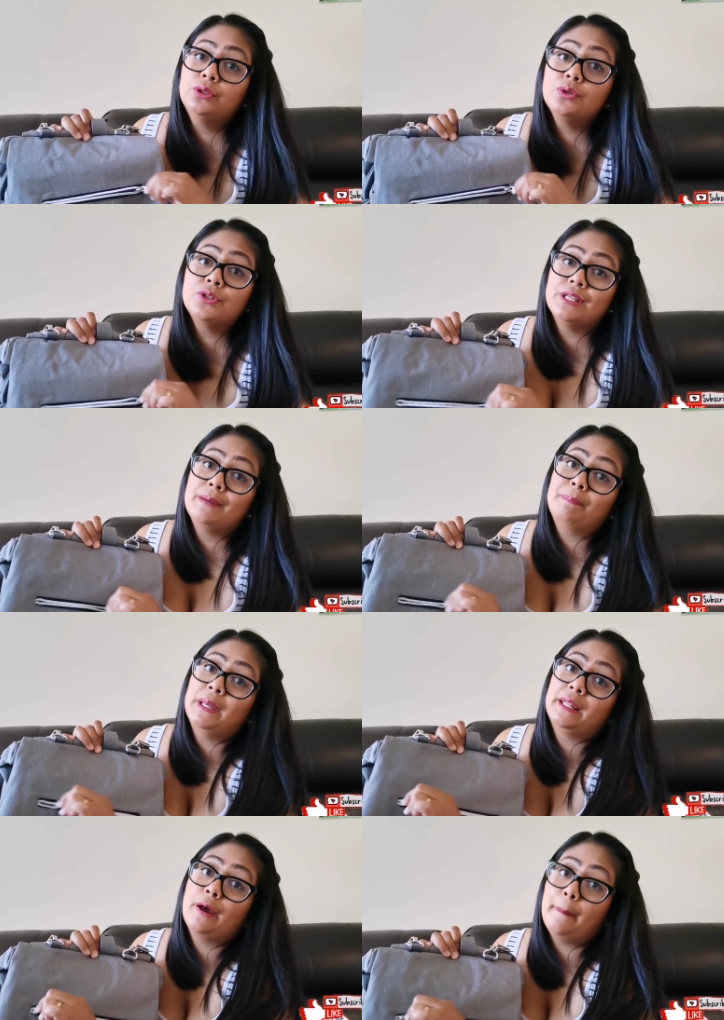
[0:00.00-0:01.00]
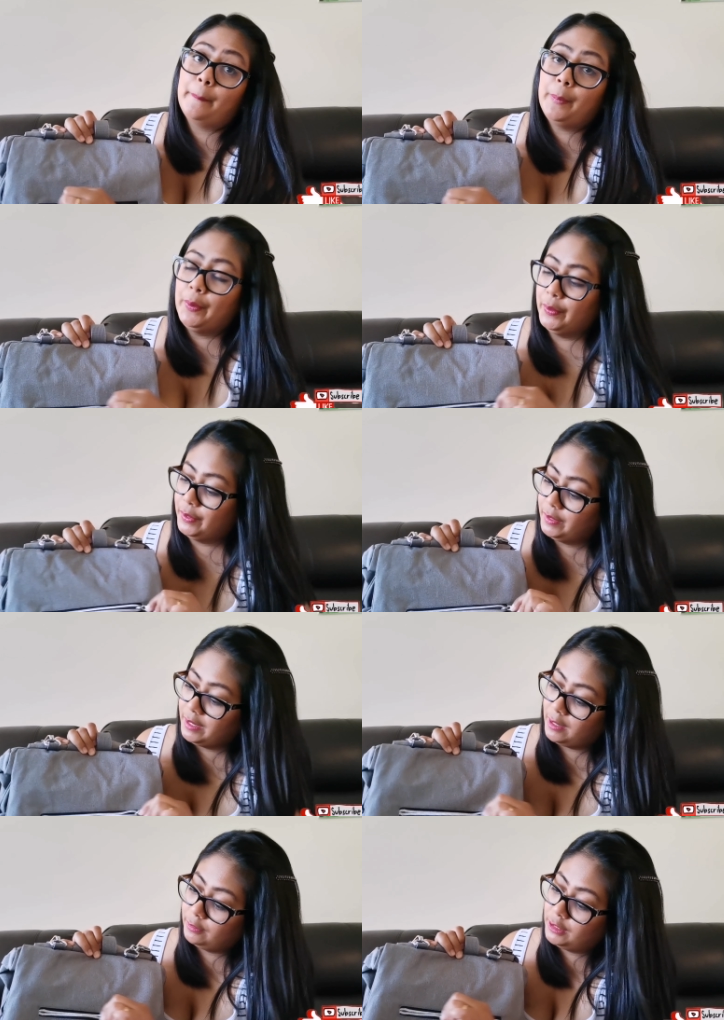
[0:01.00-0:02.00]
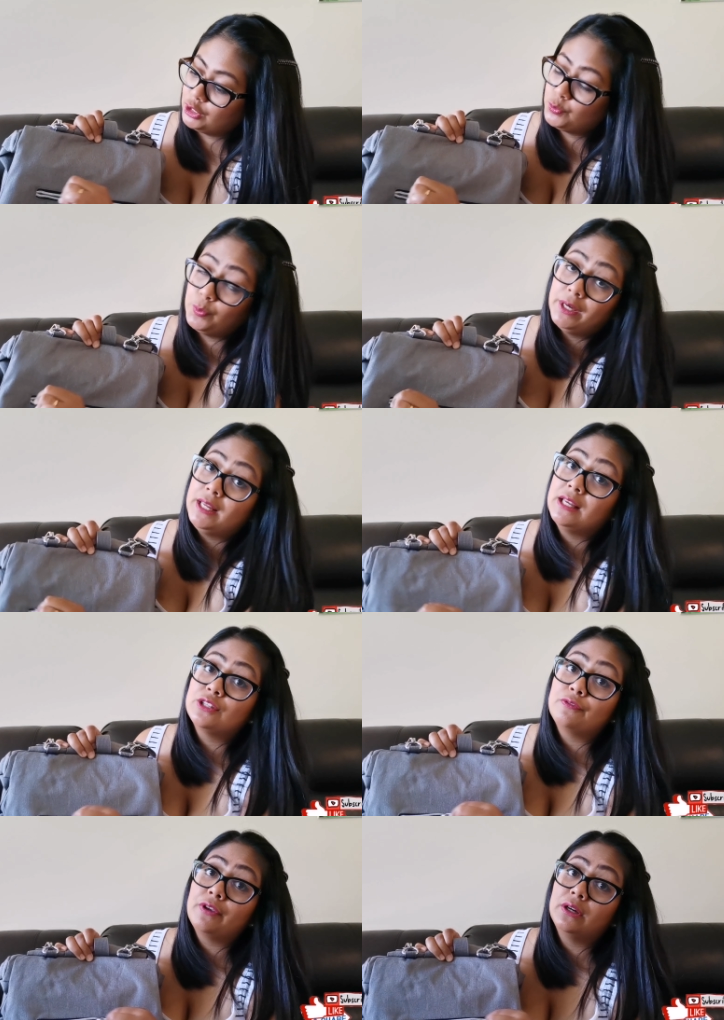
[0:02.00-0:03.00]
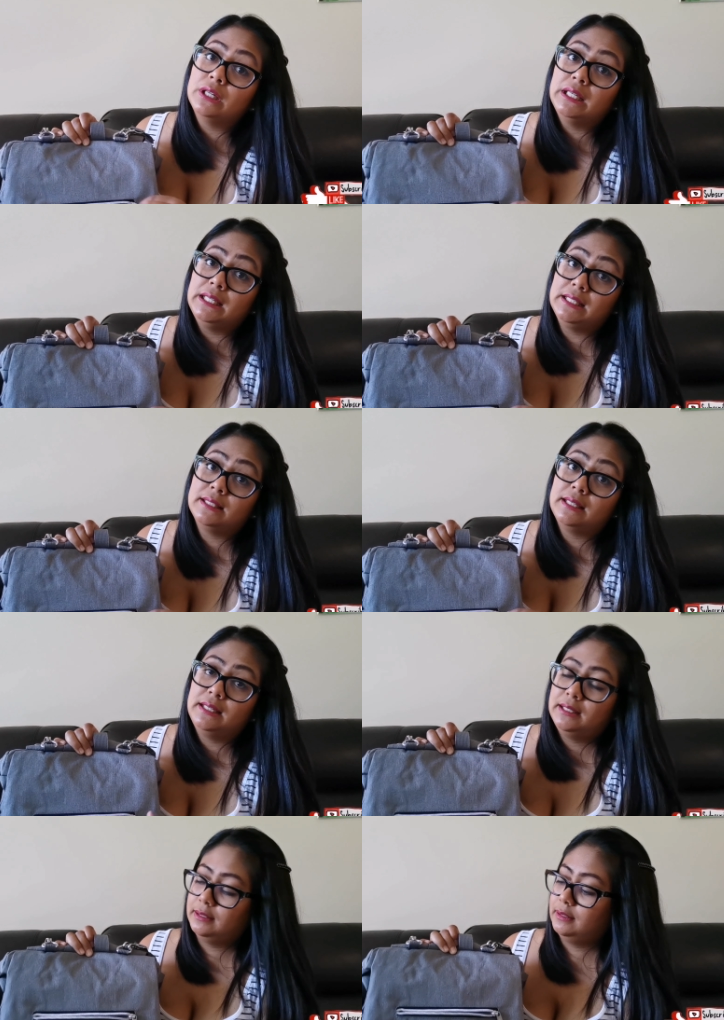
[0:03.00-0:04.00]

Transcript: to zip it up, and this one is very easy.